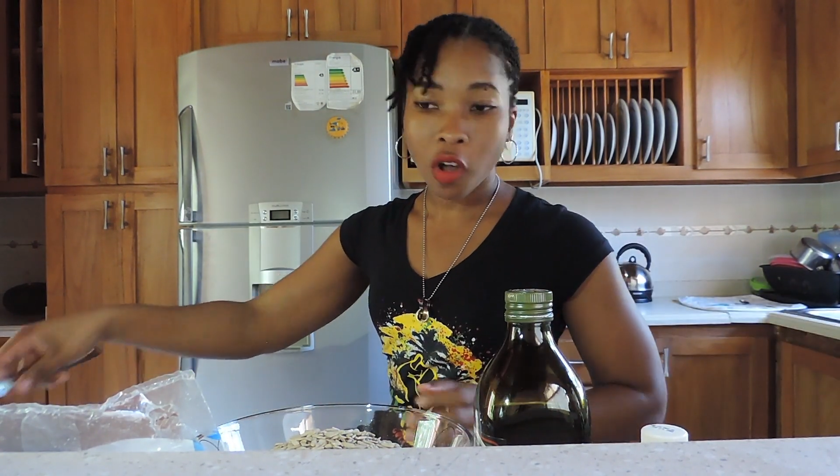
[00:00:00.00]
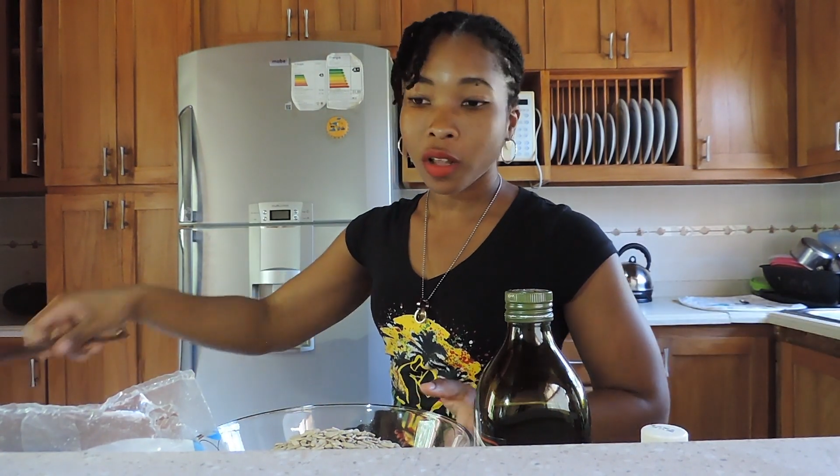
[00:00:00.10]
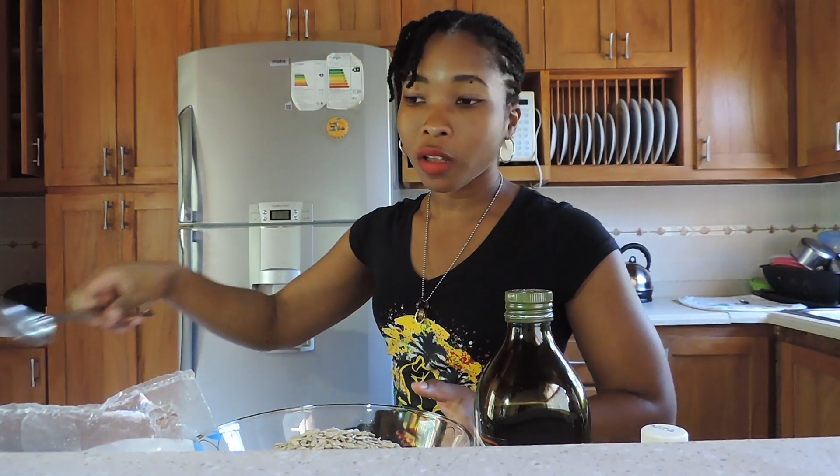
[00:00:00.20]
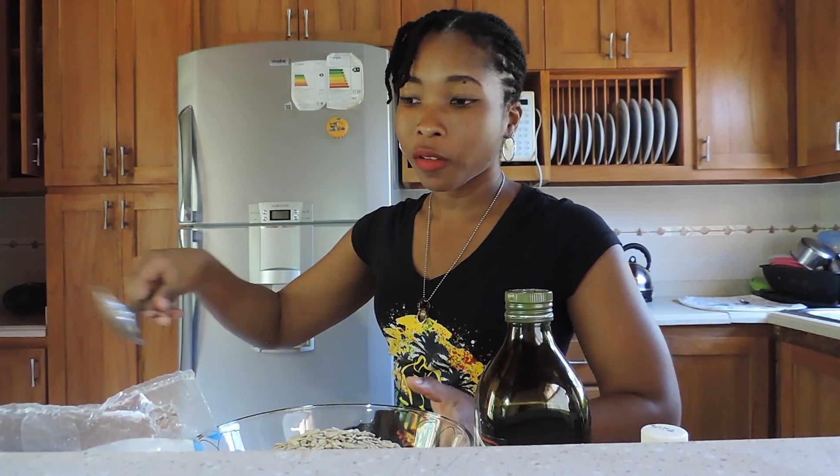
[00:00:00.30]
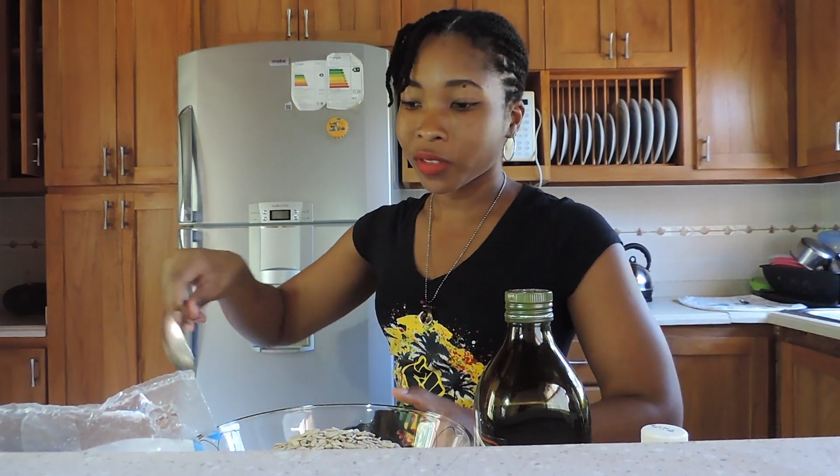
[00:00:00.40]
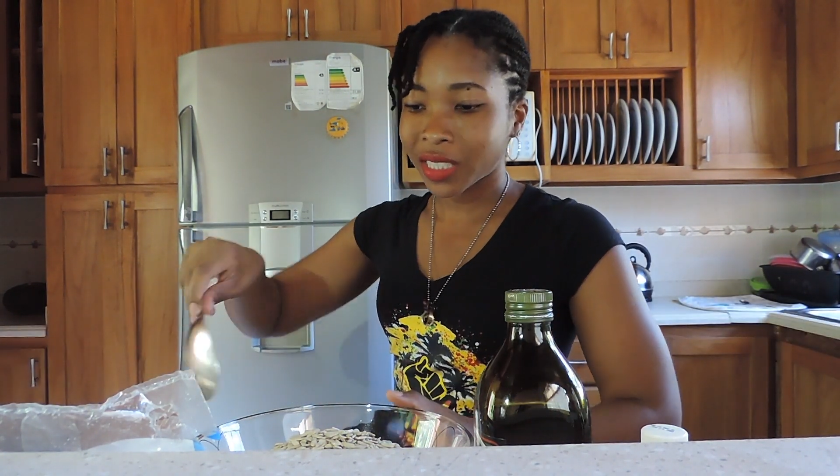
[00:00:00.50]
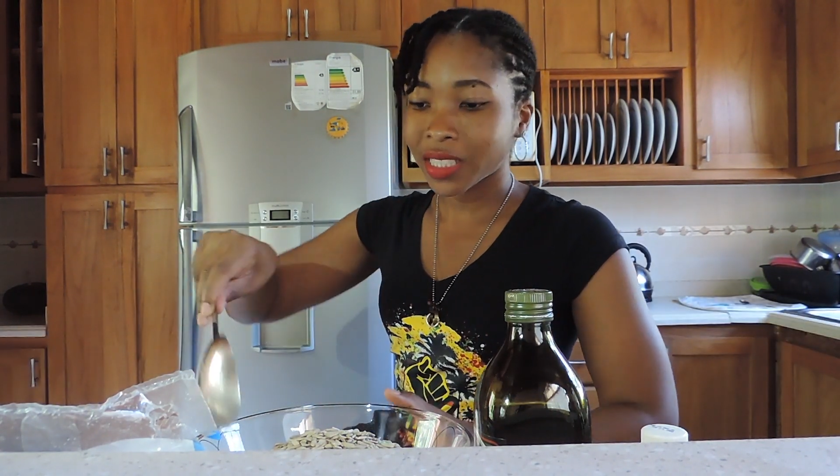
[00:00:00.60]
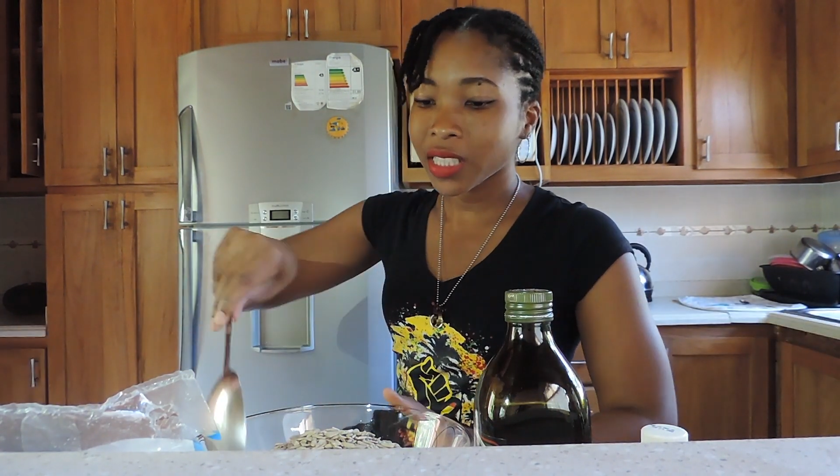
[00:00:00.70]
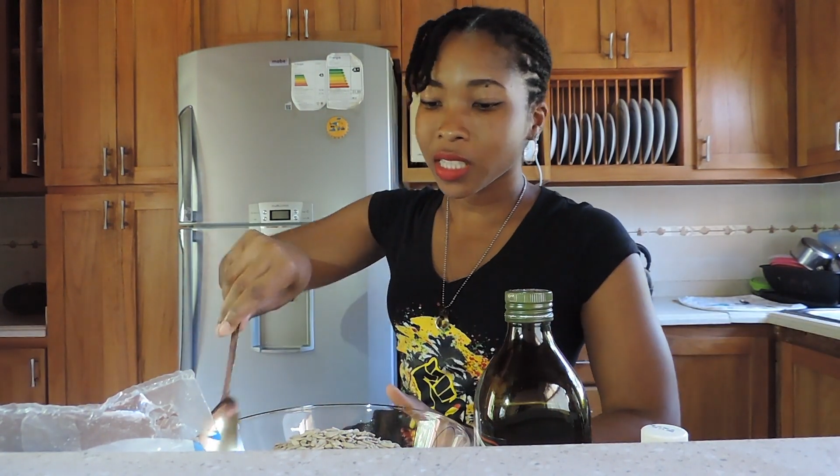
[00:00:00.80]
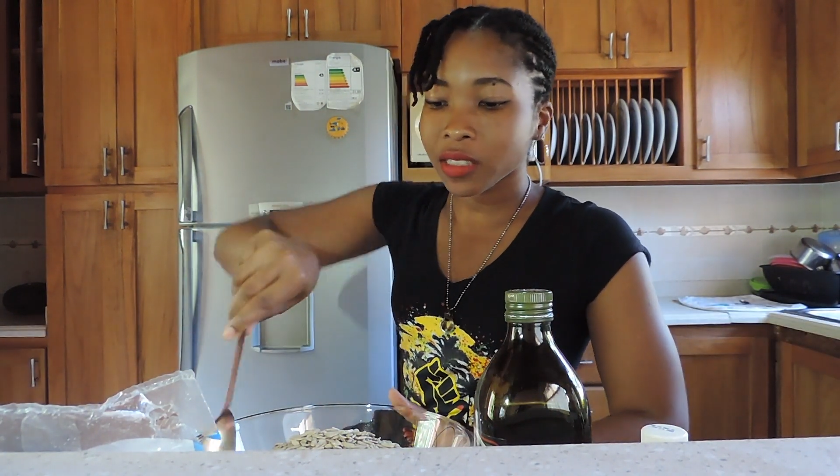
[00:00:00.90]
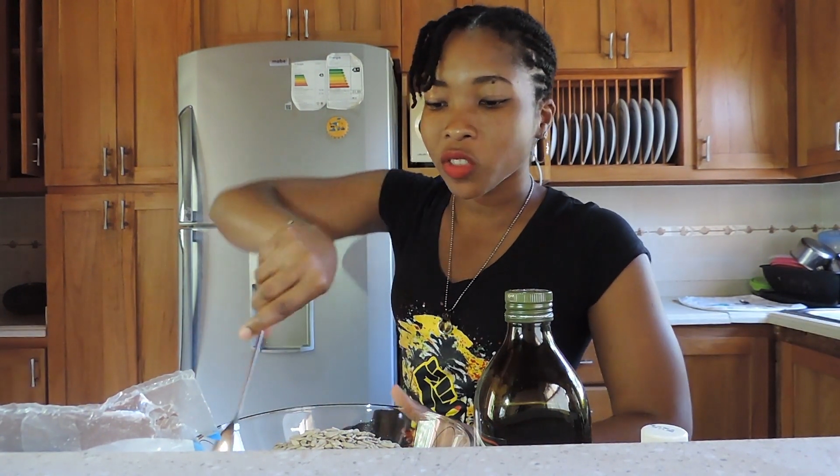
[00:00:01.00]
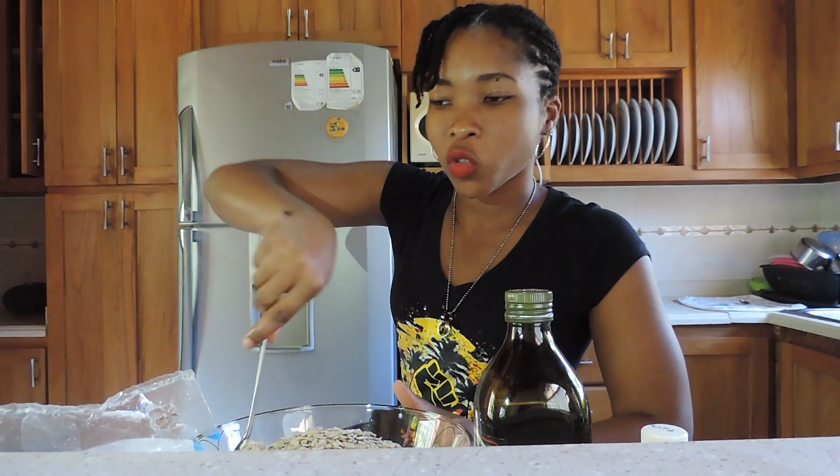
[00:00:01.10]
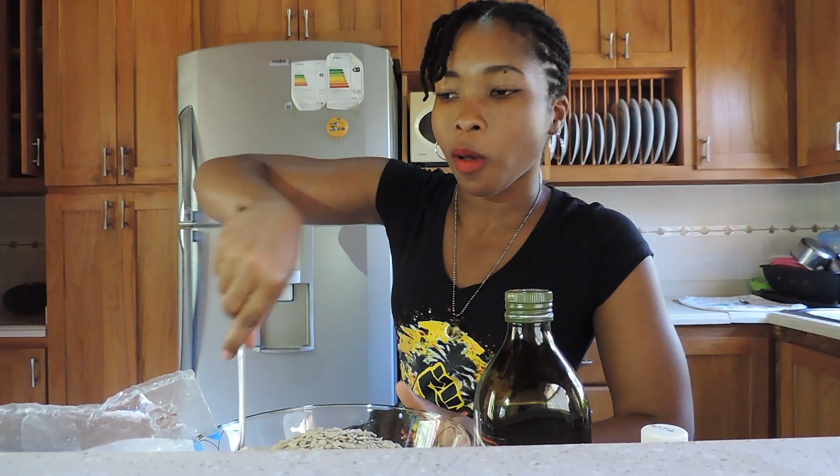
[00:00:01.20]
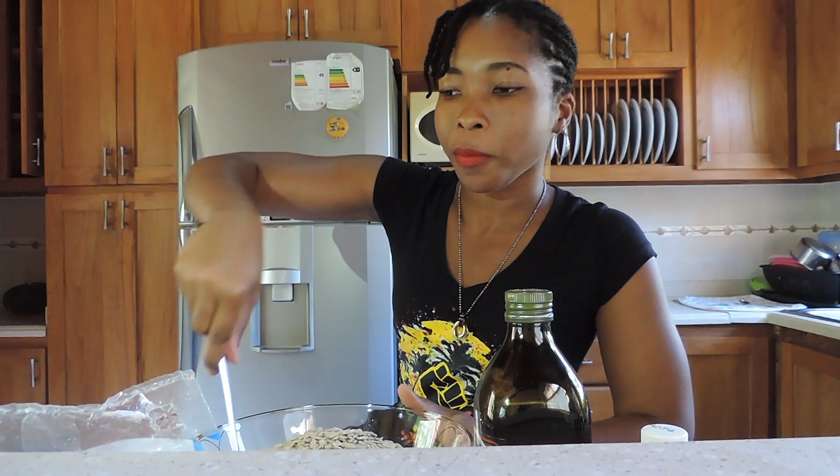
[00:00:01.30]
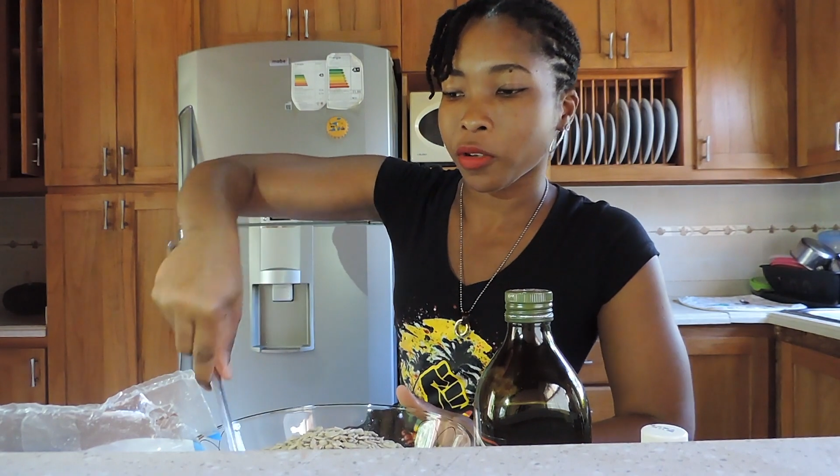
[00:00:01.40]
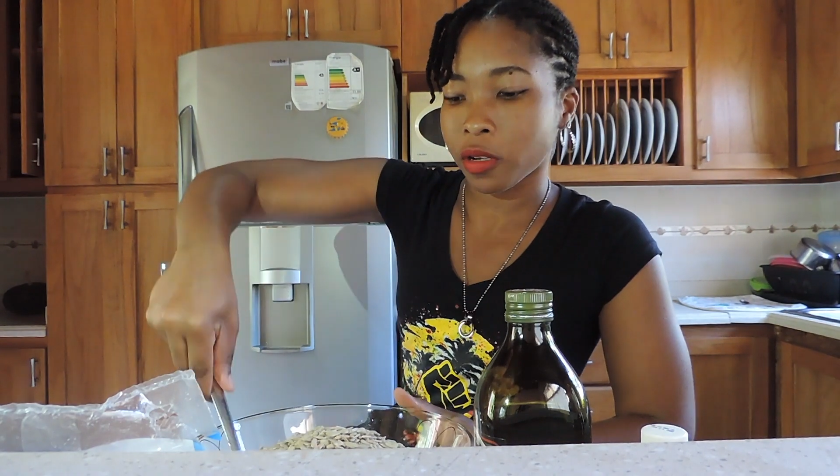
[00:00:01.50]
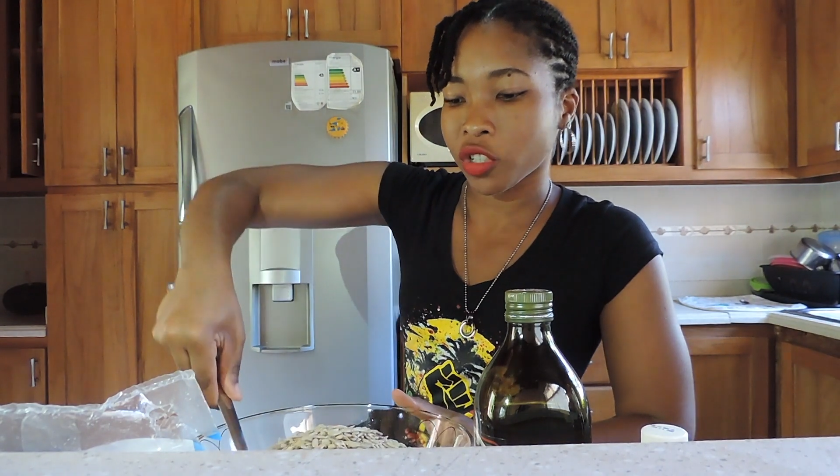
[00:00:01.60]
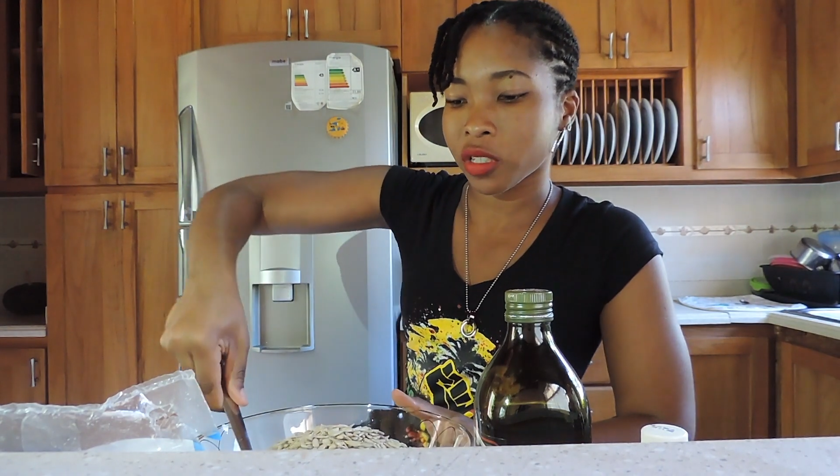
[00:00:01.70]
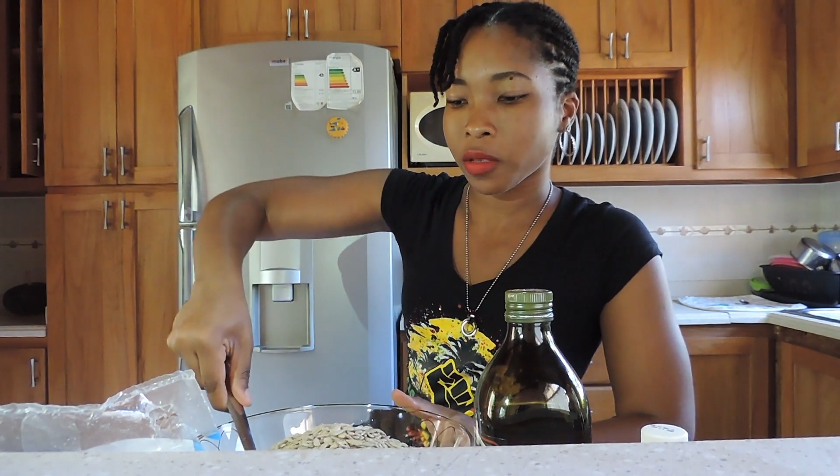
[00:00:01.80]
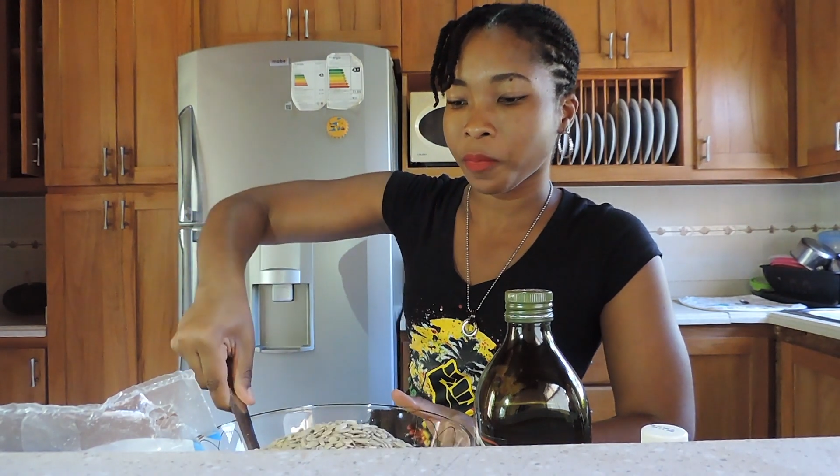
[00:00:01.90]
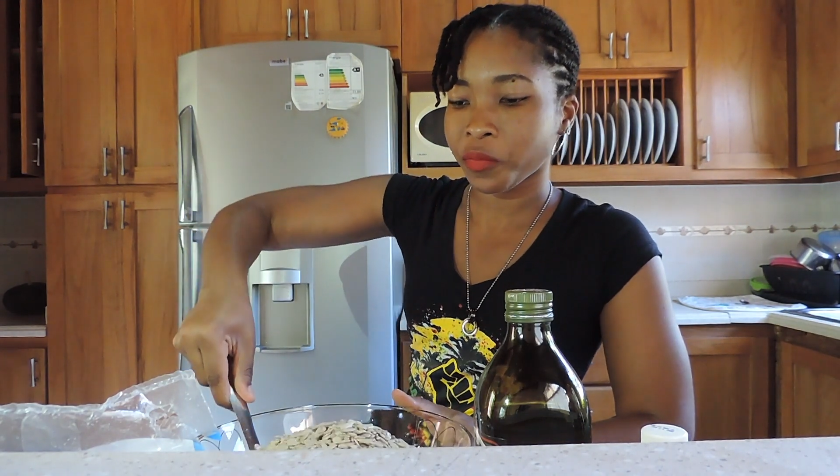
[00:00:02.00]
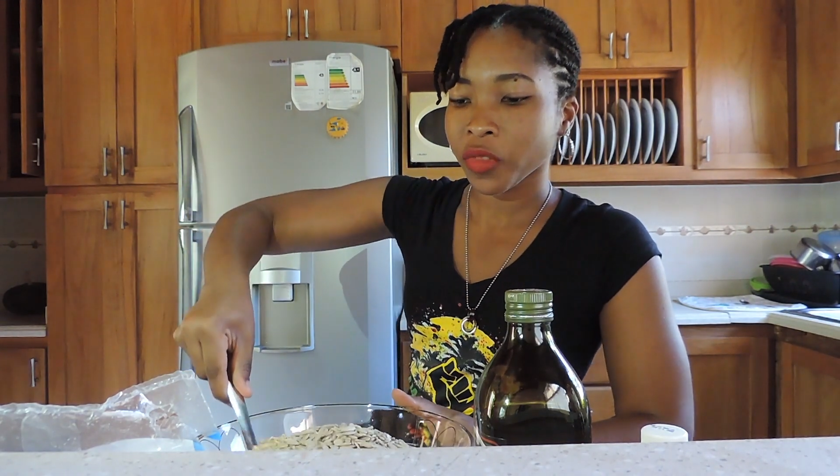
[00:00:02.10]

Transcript: all of the seeds, so I'm going to just